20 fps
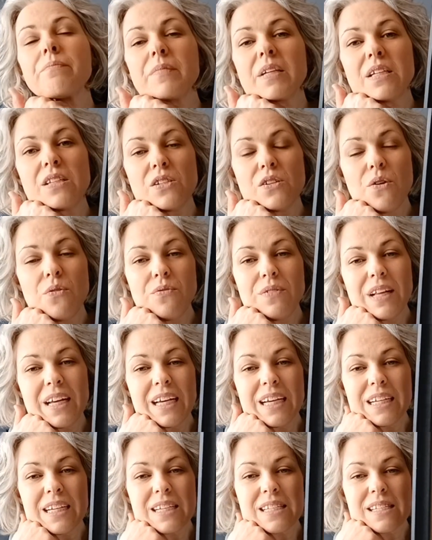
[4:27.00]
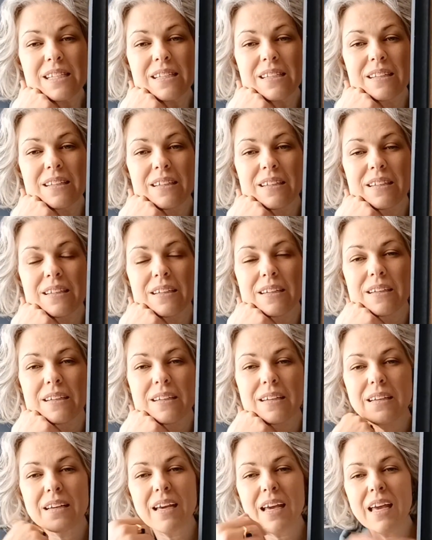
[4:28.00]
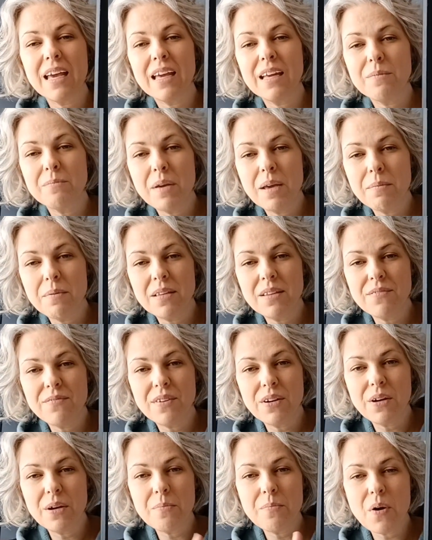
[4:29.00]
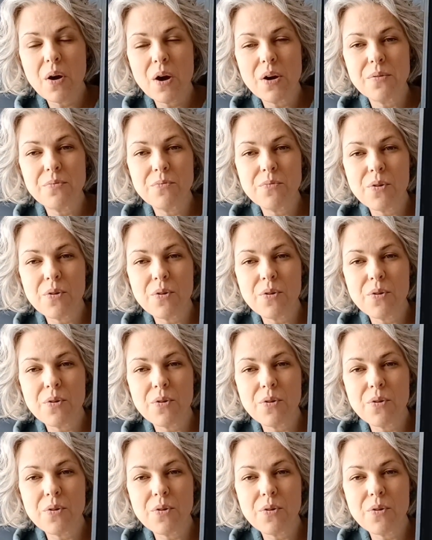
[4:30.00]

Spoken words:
snowflakes, and maybe the very bottom